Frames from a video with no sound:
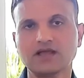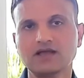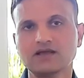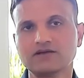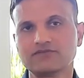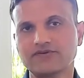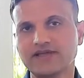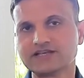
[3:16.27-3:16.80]

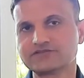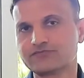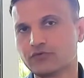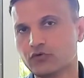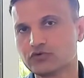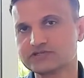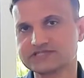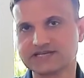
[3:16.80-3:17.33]
Phase
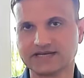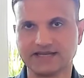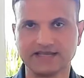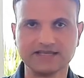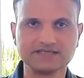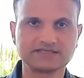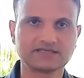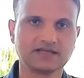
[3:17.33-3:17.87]
4
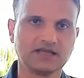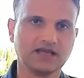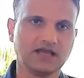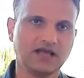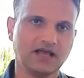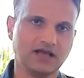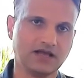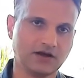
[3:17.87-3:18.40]
studies
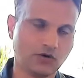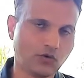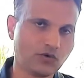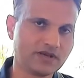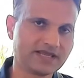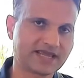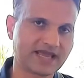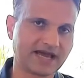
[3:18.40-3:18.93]

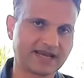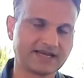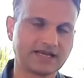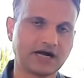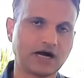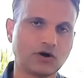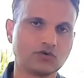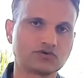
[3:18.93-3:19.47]
only carried
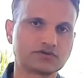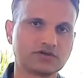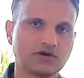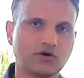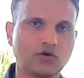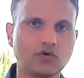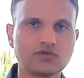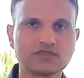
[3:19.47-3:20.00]
out
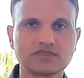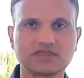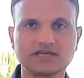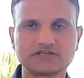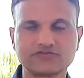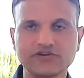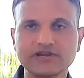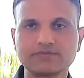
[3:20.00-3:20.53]
on
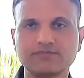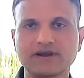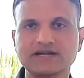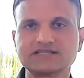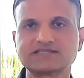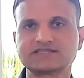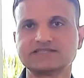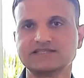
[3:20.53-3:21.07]
the
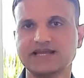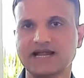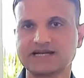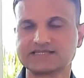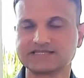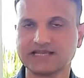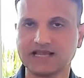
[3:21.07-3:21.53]
treatments that